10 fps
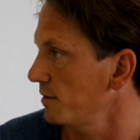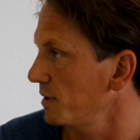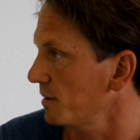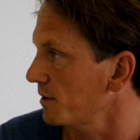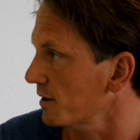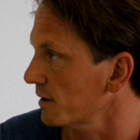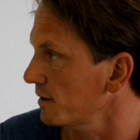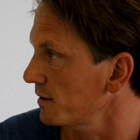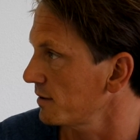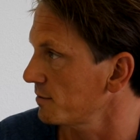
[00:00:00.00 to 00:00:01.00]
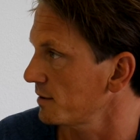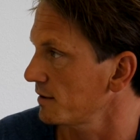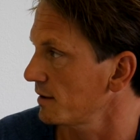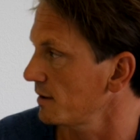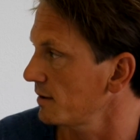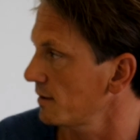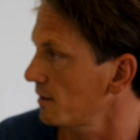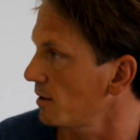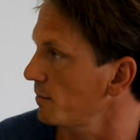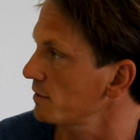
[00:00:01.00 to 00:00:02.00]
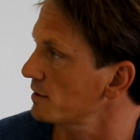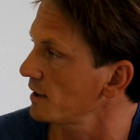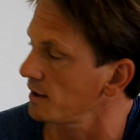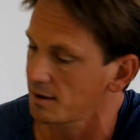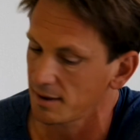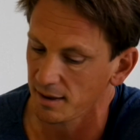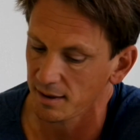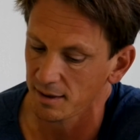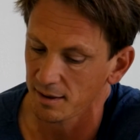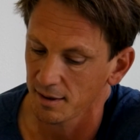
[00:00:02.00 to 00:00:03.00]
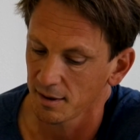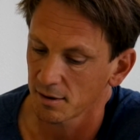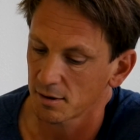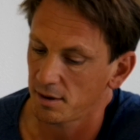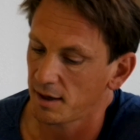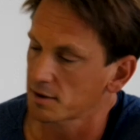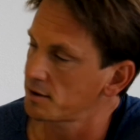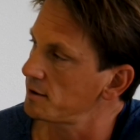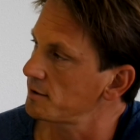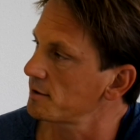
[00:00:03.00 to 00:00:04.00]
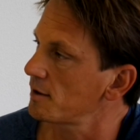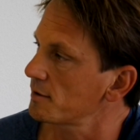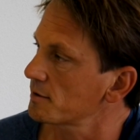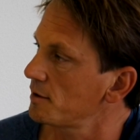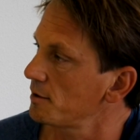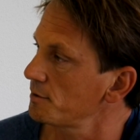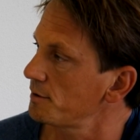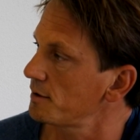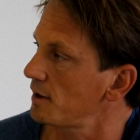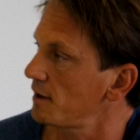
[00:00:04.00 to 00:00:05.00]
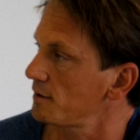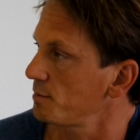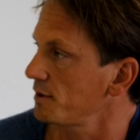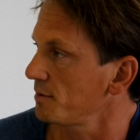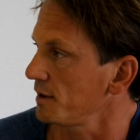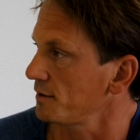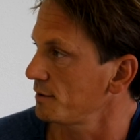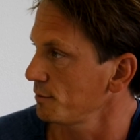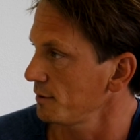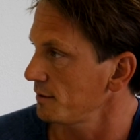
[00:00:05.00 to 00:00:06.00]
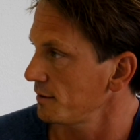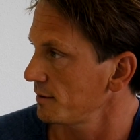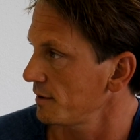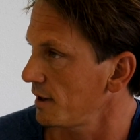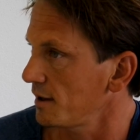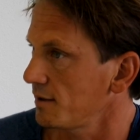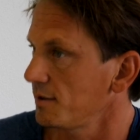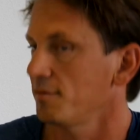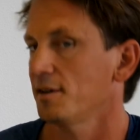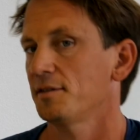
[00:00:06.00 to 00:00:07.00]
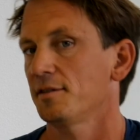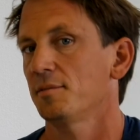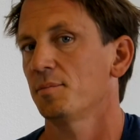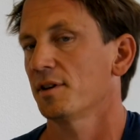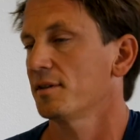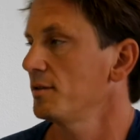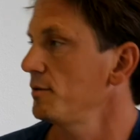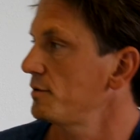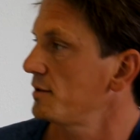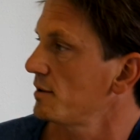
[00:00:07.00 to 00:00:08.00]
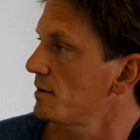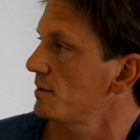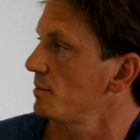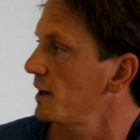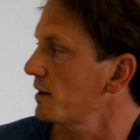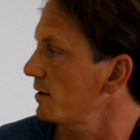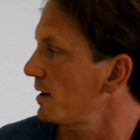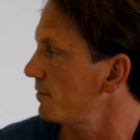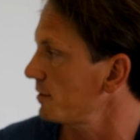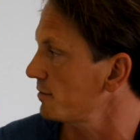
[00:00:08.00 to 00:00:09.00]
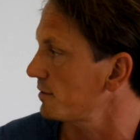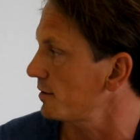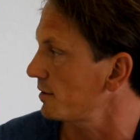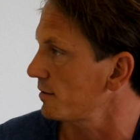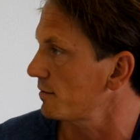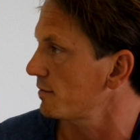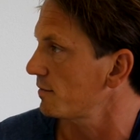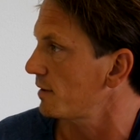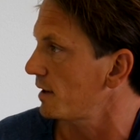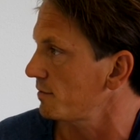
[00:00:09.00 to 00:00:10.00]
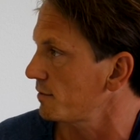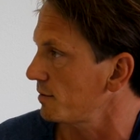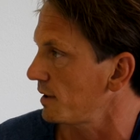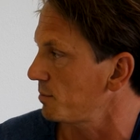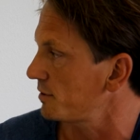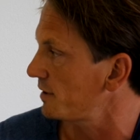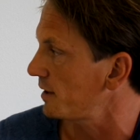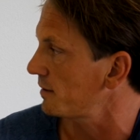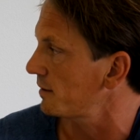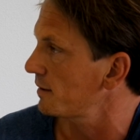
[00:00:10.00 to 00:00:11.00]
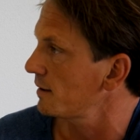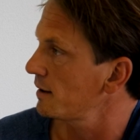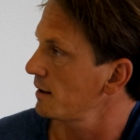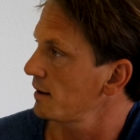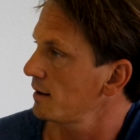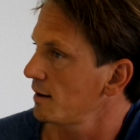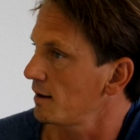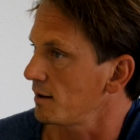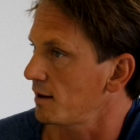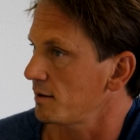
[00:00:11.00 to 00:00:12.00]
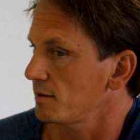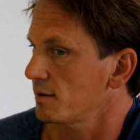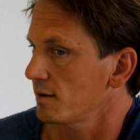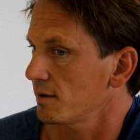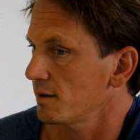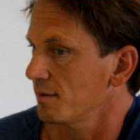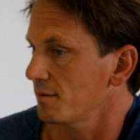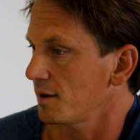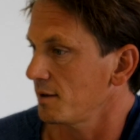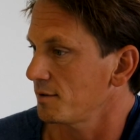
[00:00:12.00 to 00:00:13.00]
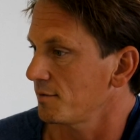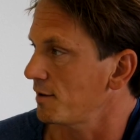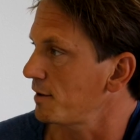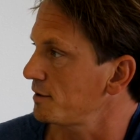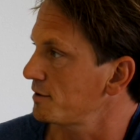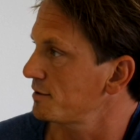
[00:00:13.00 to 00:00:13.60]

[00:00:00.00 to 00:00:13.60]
a big market in Switzerland. Mm-hmm. Obviously, the connection is not as close as between a student and an investor, but you still make your average return of 5 to 8%. And that is a very,